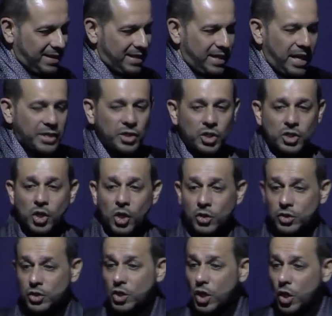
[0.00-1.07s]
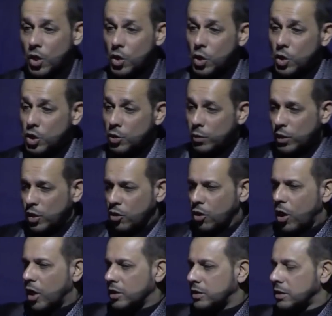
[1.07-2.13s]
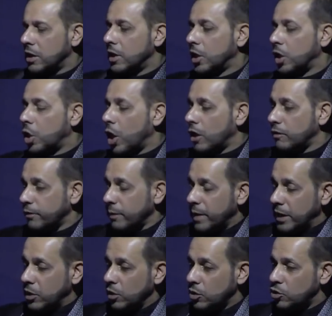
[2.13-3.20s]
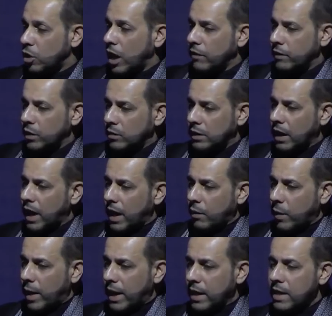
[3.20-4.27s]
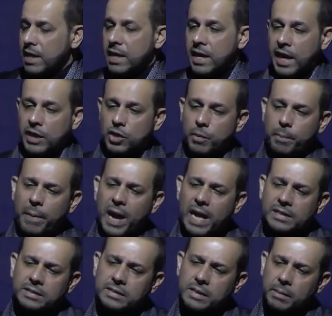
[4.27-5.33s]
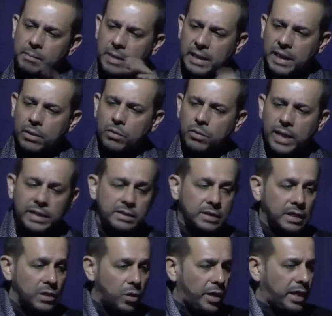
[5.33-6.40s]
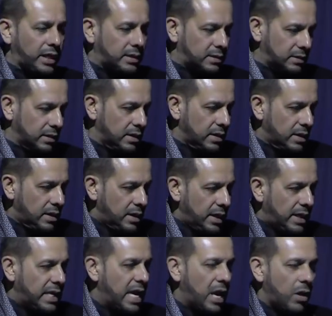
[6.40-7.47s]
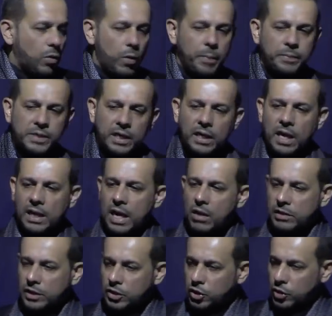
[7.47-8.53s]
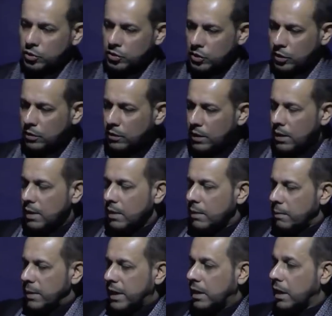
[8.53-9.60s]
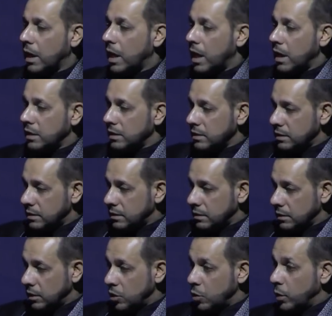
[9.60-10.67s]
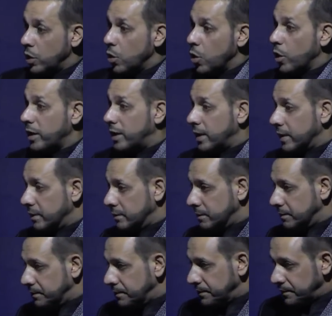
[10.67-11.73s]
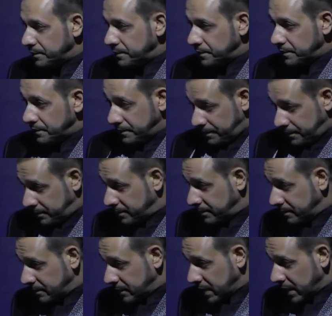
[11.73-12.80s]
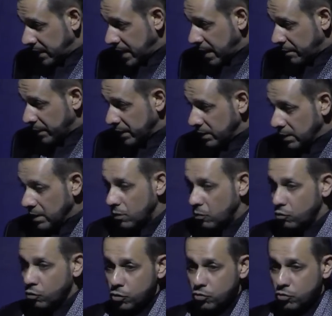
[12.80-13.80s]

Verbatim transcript: And you don't know who you will cross. God forbid you're driving on the highway and you pass somebody who gets annoyed and now whips a gun out and shoots you because you annoyed him. It can happen. Road